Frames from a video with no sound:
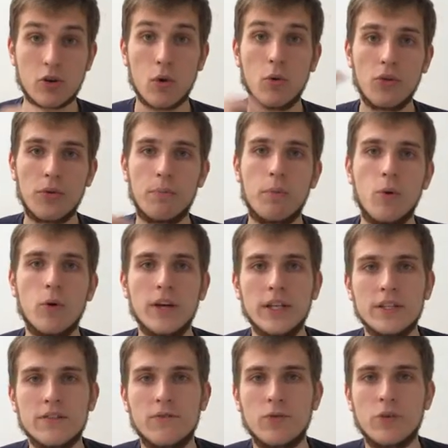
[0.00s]
growth
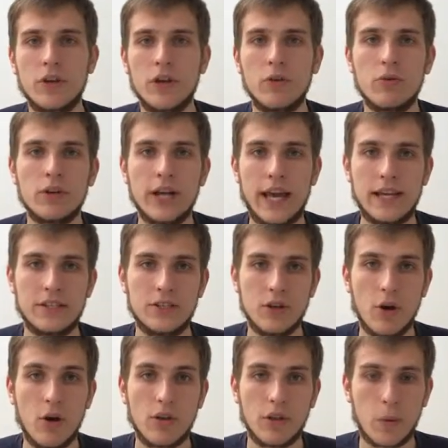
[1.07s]
points for your
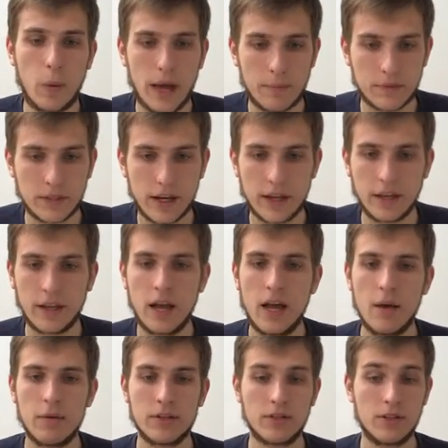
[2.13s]
SEO on the website.
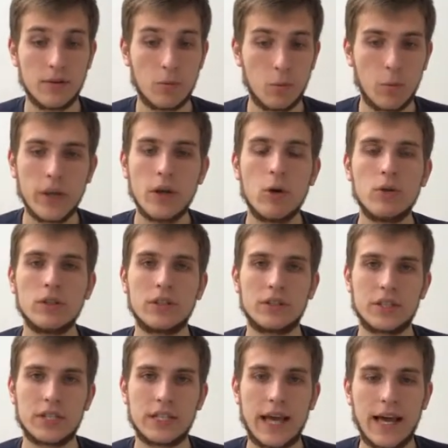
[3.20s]
Because we all
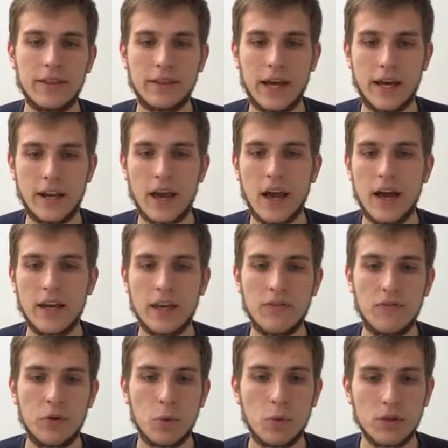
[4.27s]
understand that
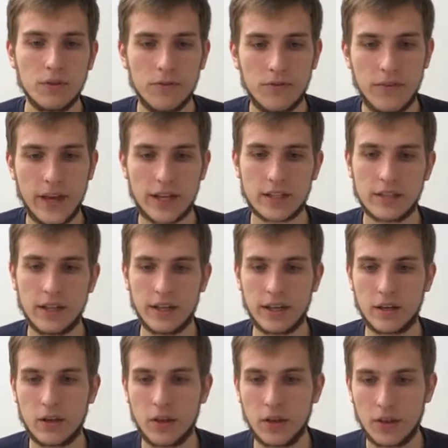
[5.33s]
if you will fix
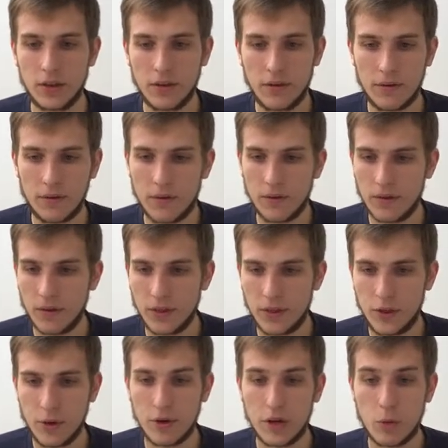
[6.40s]
like
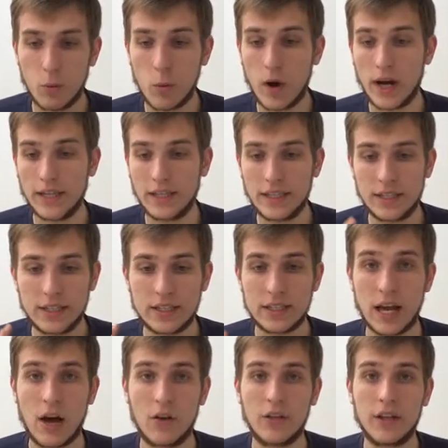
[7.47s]

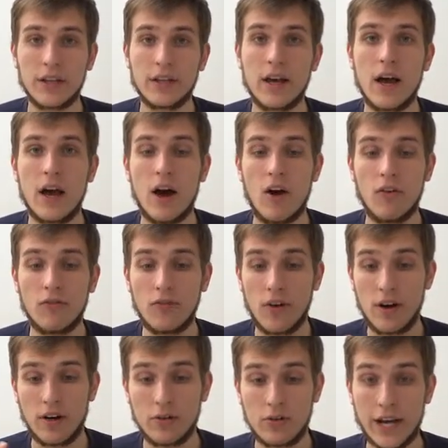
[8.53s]
31,000 of
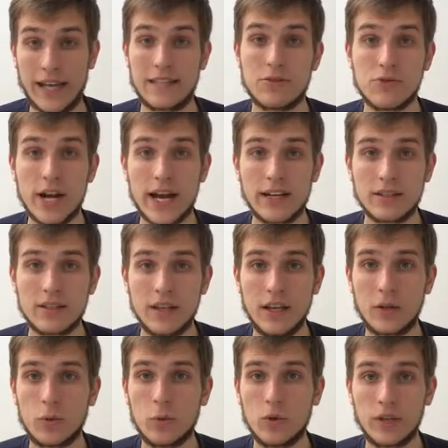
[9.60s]
redirects,